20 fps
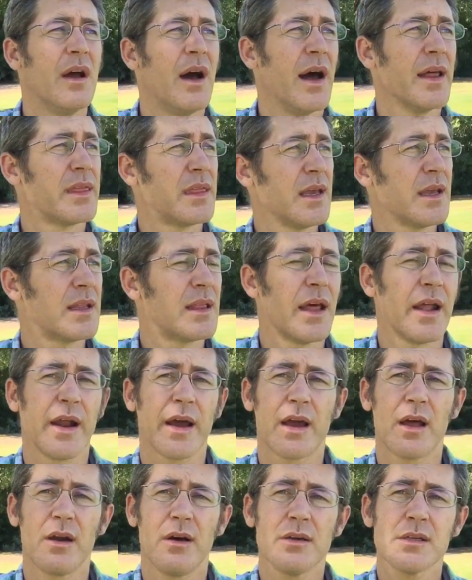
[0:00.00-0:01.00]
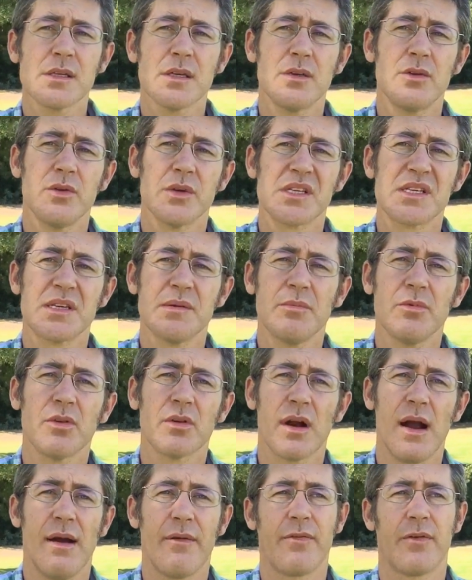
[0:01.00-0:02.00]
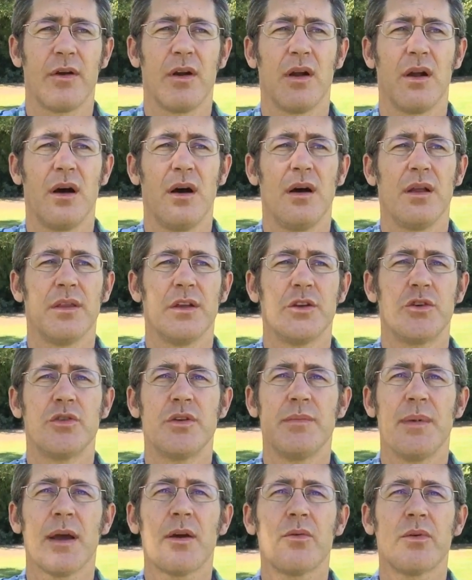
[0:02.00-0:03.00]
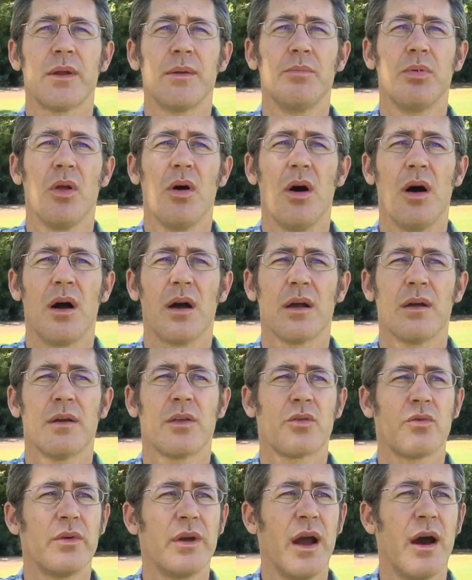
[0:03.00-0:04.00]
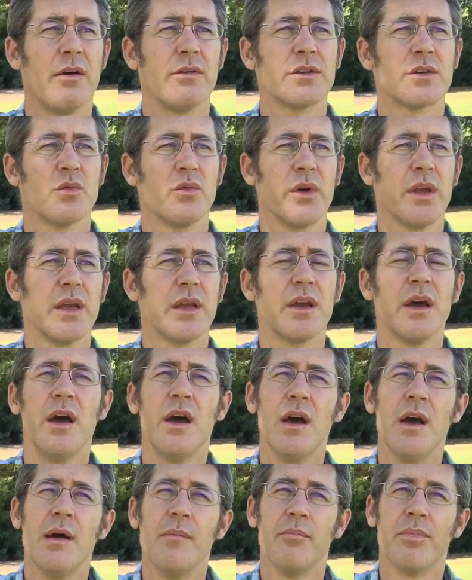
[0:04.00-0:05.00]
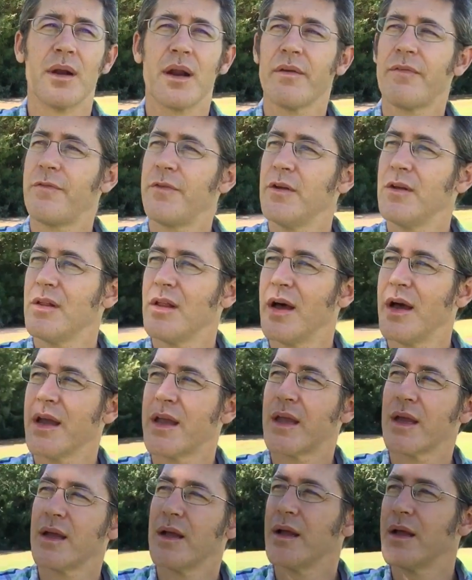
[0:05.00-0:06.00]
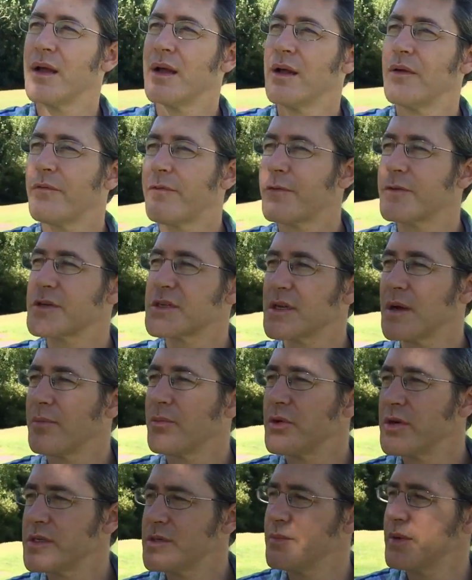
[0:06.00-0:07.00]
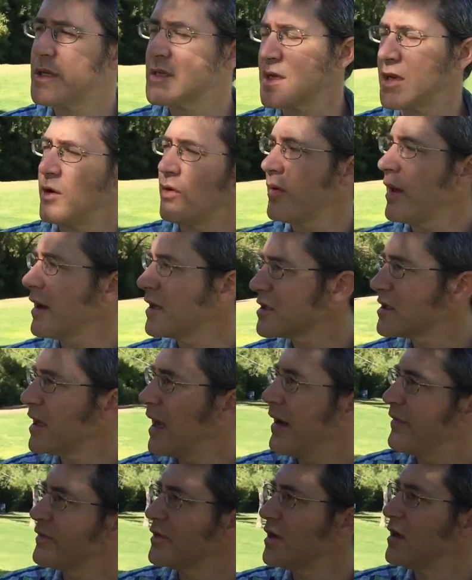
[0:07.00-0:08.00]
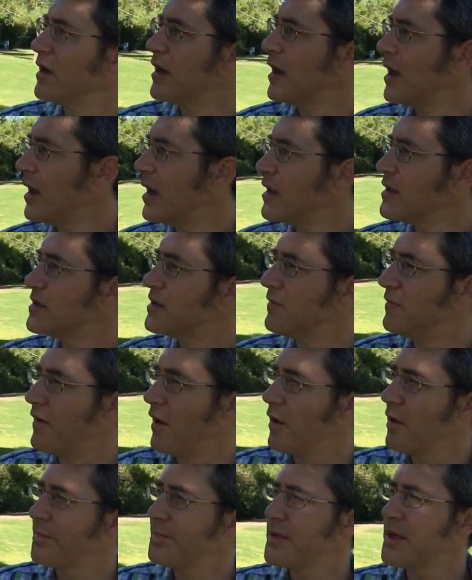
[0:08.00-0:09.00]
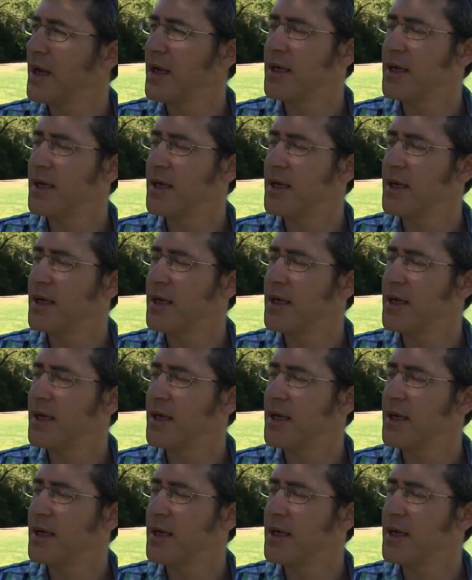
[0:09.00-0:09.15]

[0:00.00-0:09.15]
I think that I could also do a similar effort on the Dream Equity blog, 3 hours a week, but I feel like for some reason, because I don't actually have to develop the